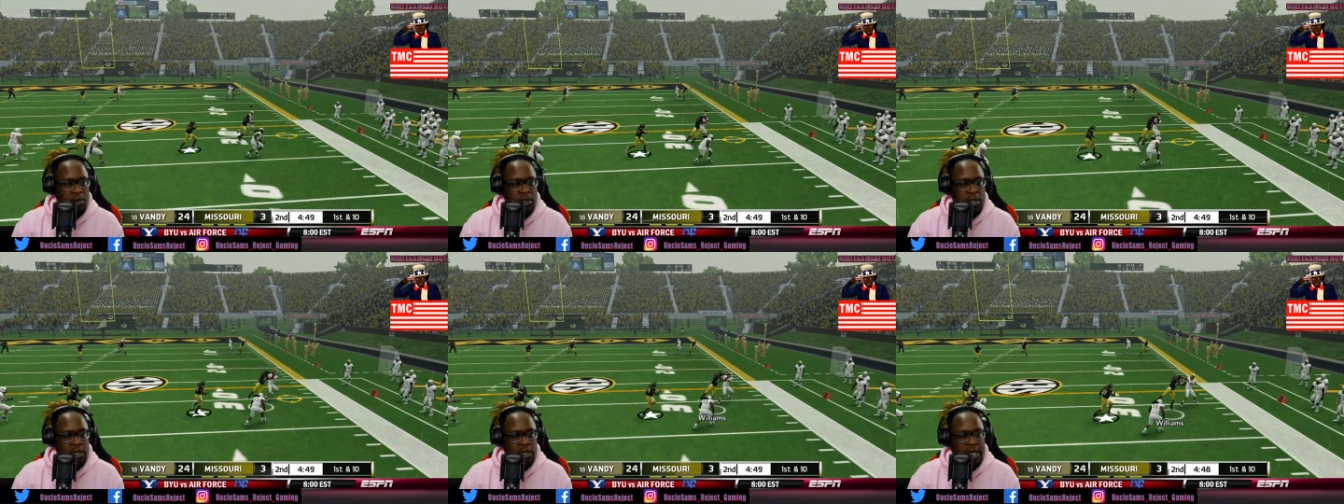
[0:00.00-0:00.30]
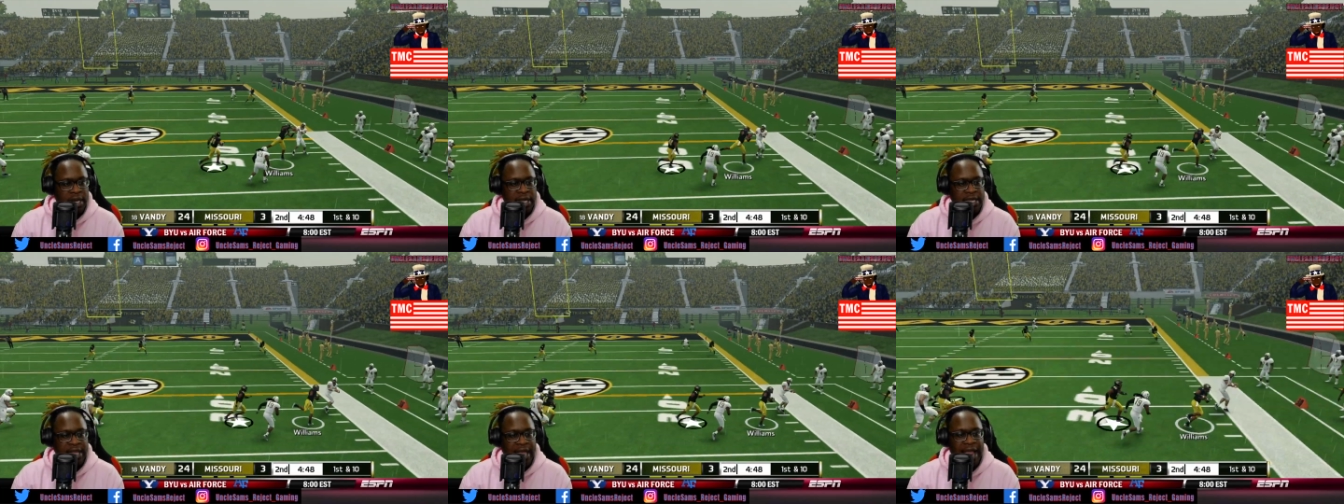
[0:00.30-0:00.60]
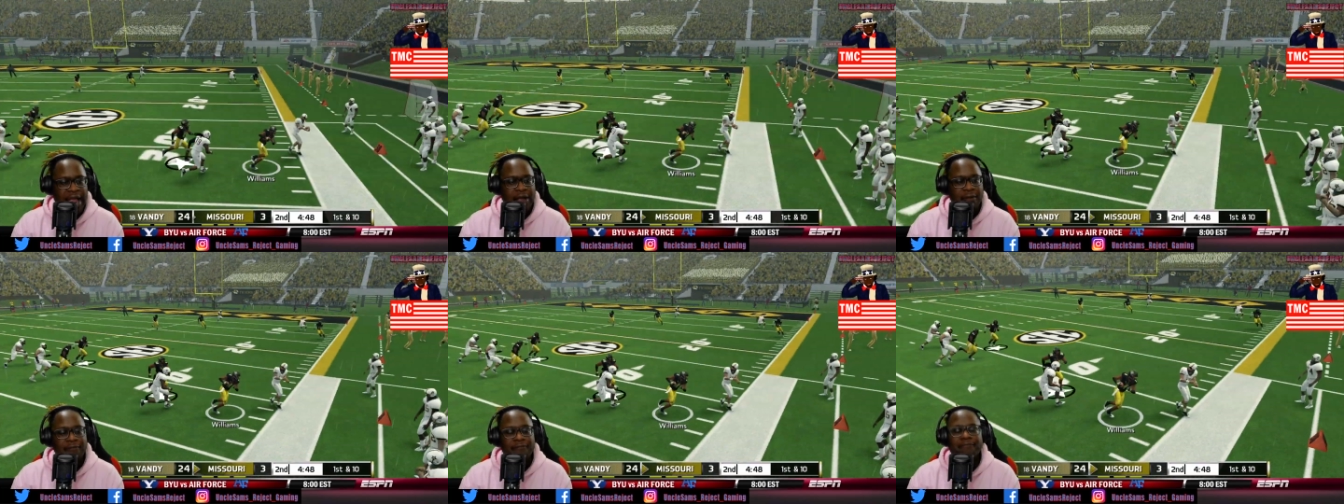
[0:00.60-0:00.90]
You get it
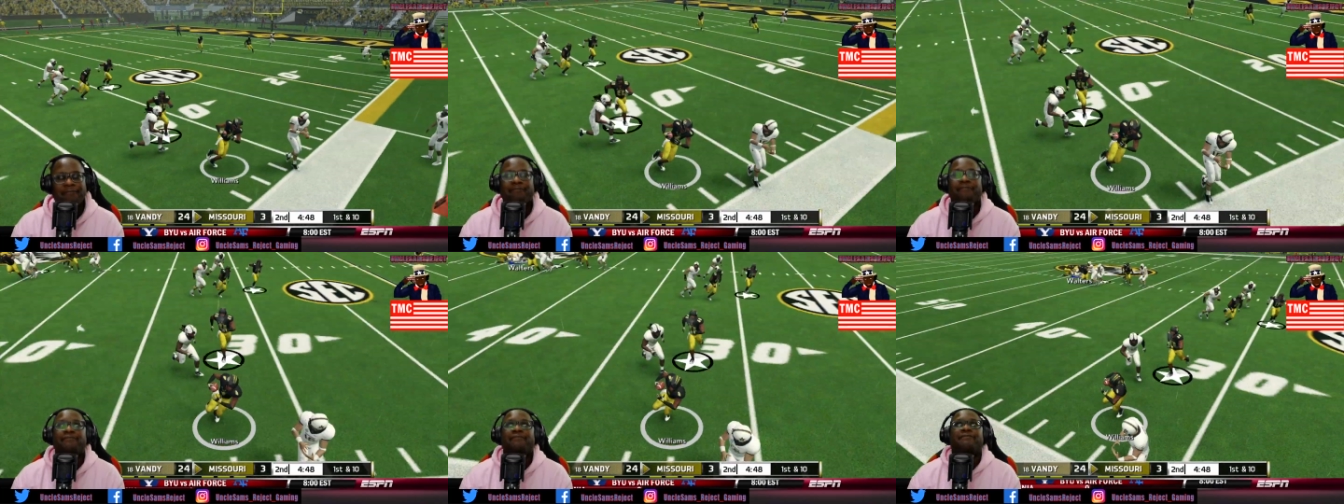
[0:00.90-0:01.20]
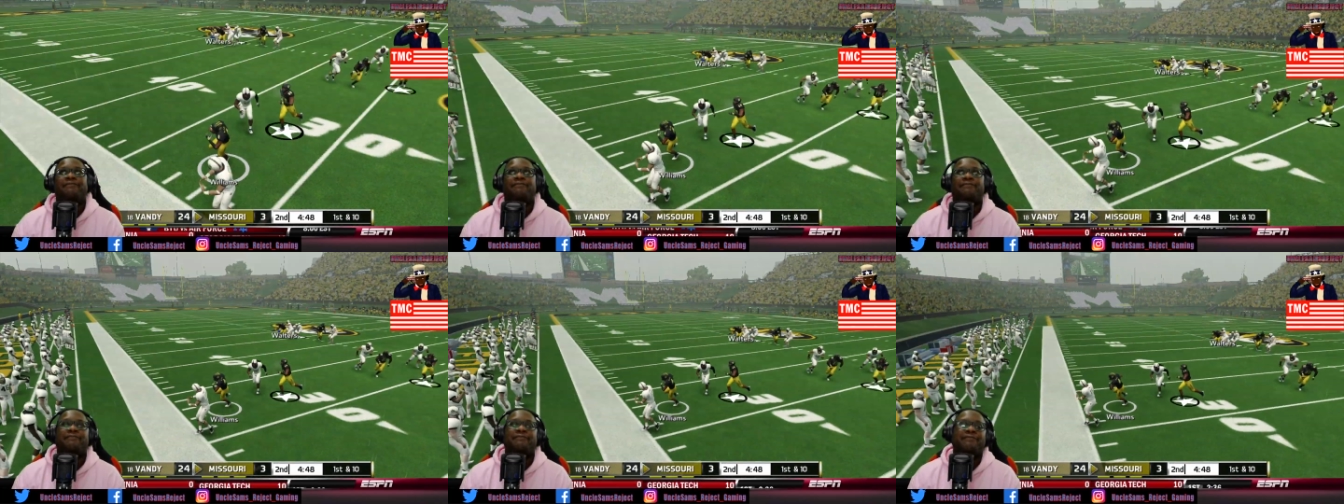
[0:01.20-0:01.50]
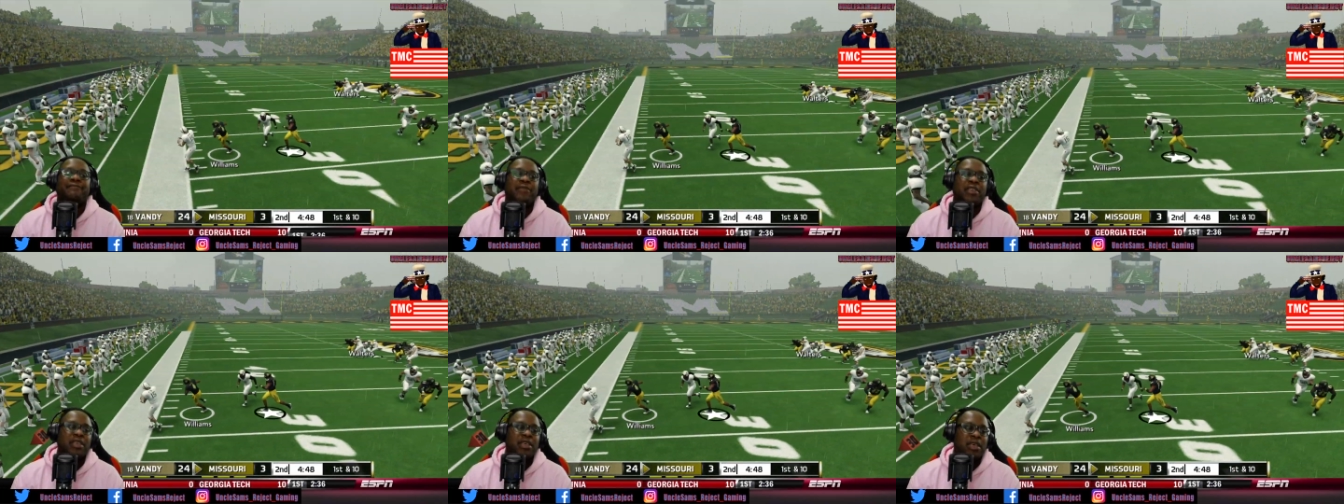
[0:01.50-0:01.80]
there. Suck.
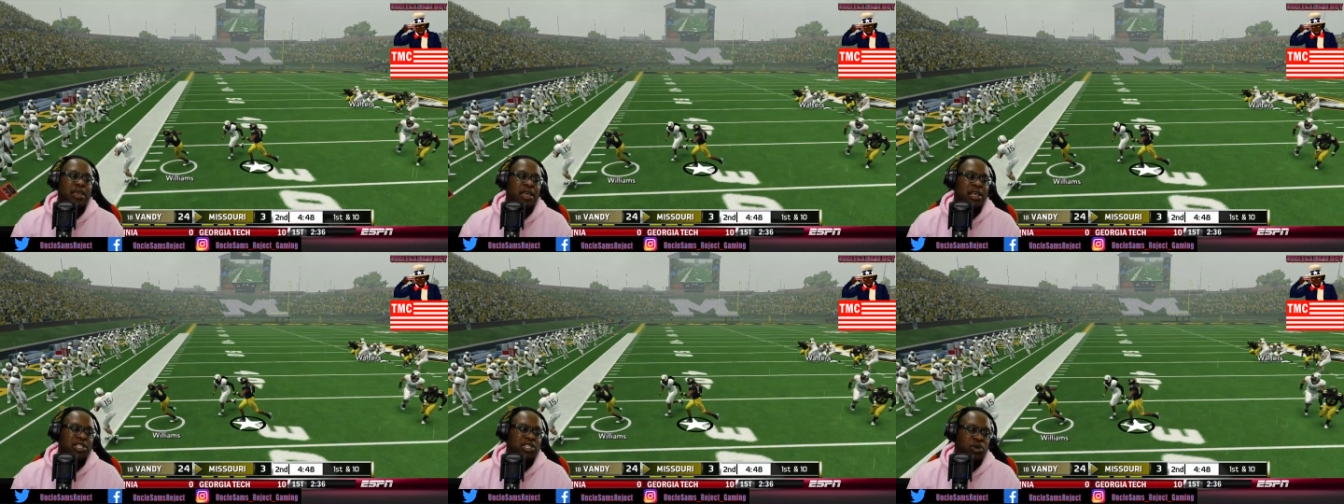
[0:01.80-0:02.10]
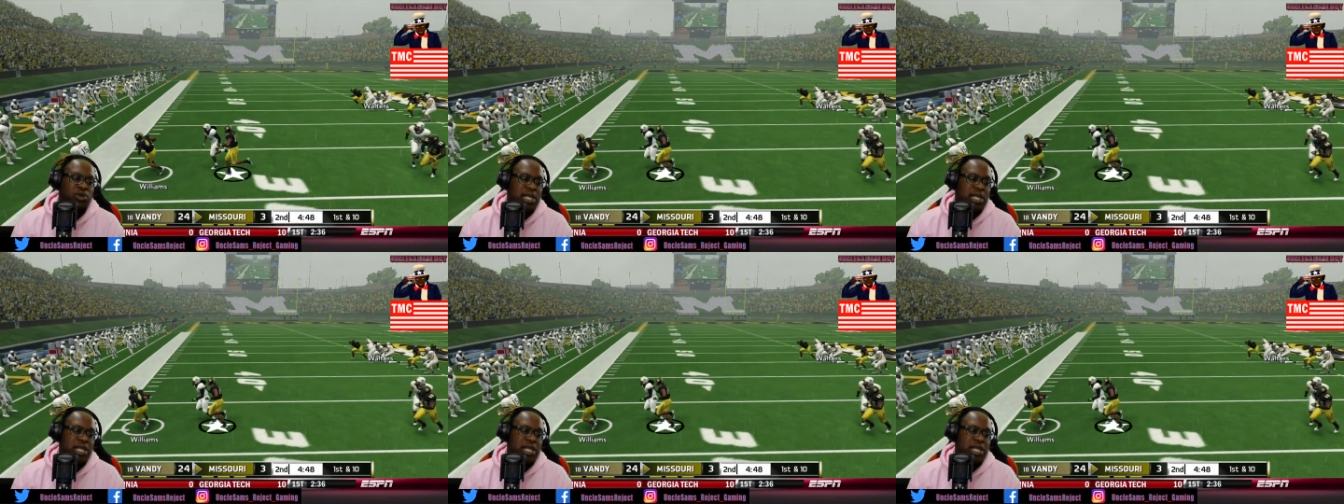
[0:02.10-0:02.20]
As